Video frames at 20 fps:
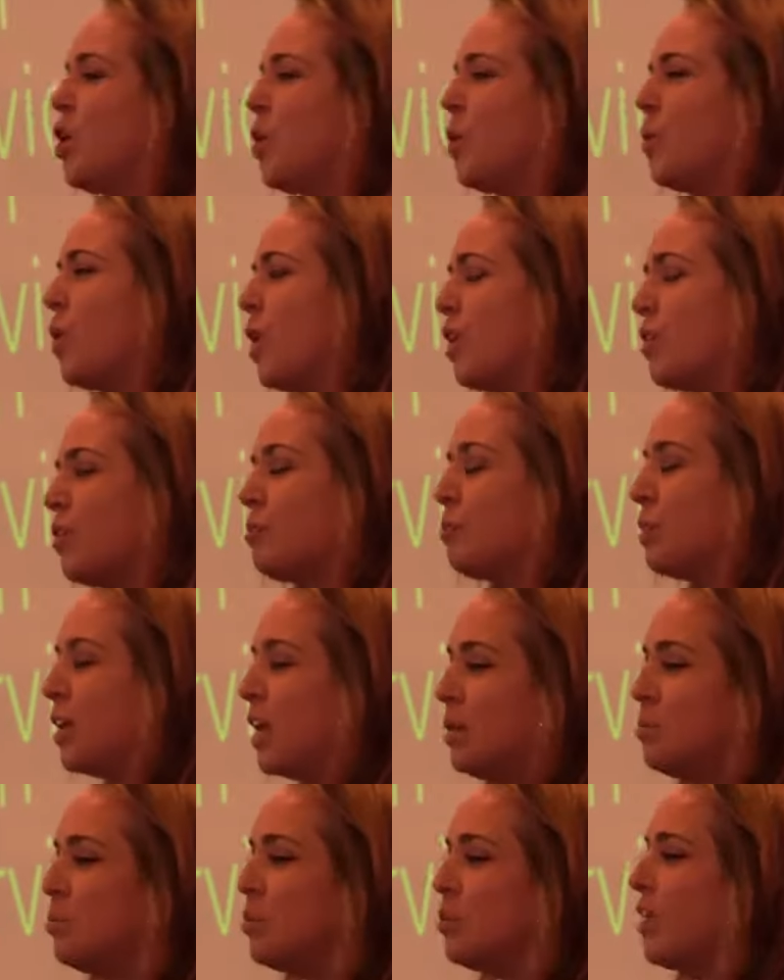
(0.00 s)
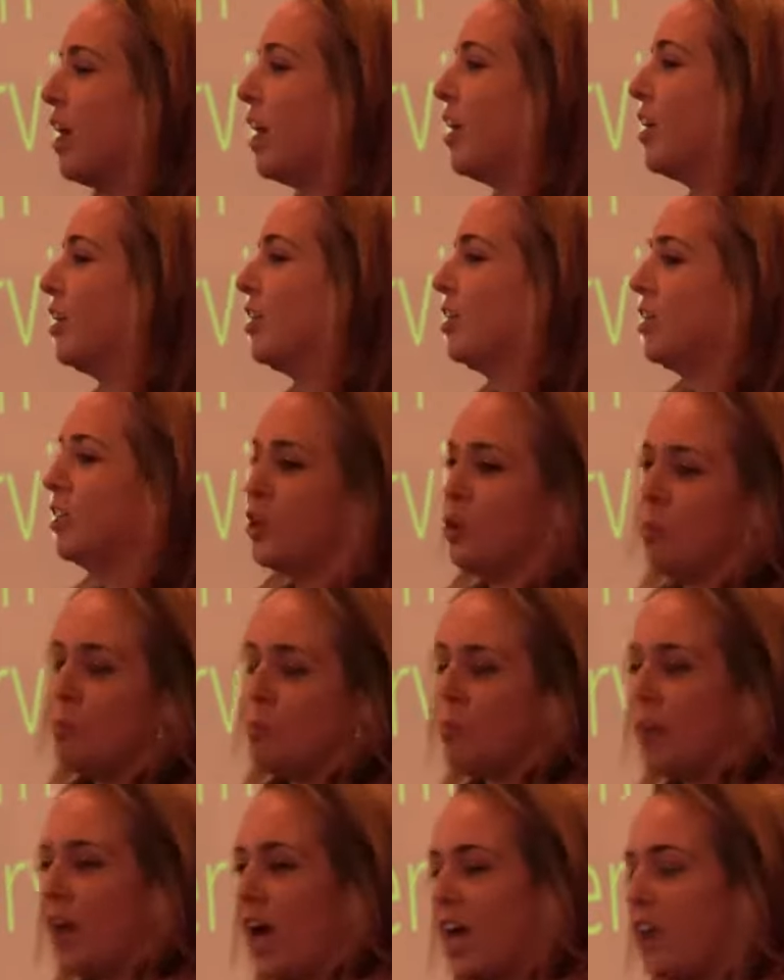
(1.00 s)
Who are the people that are, you know,
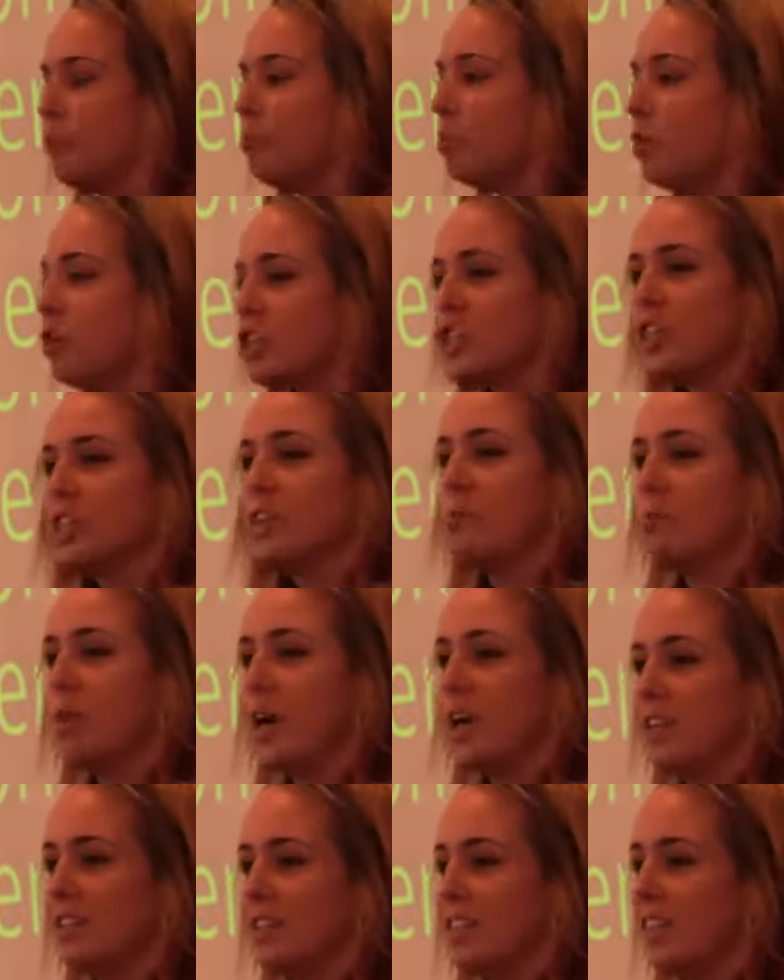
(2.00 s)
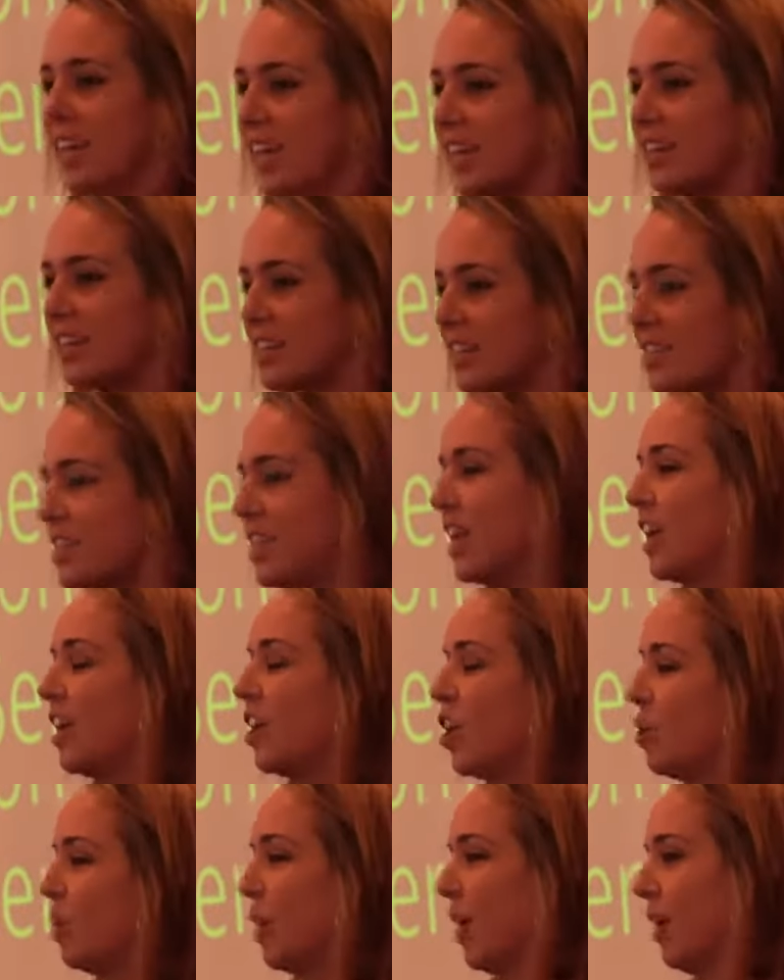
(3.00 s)
kind of pushing the button to get this
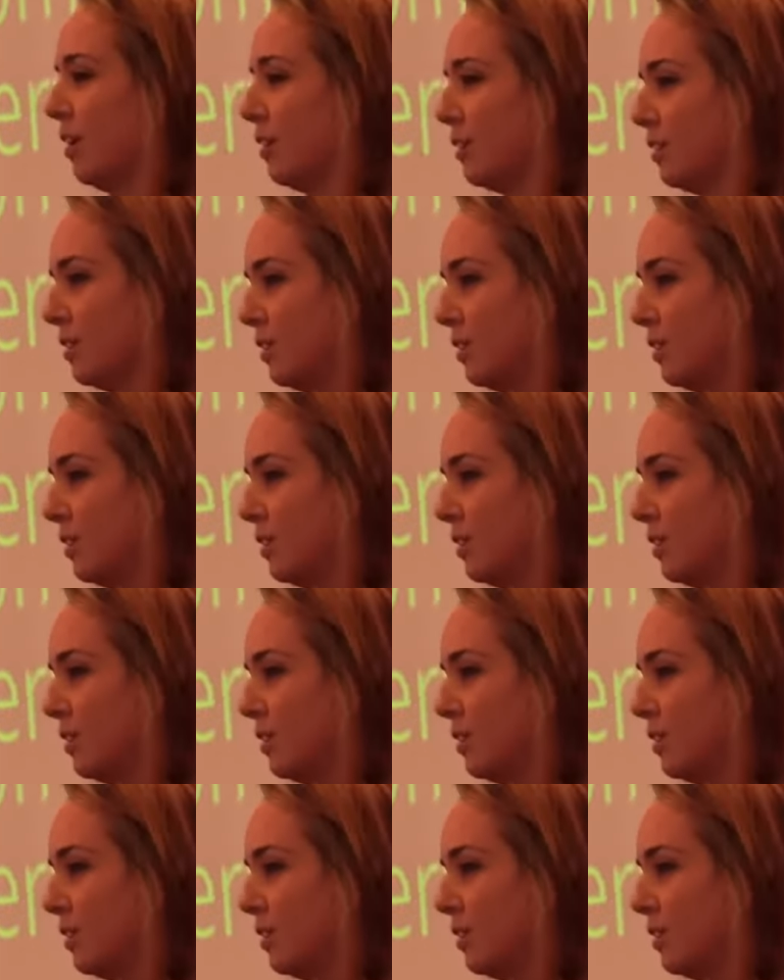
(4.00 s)
thing going?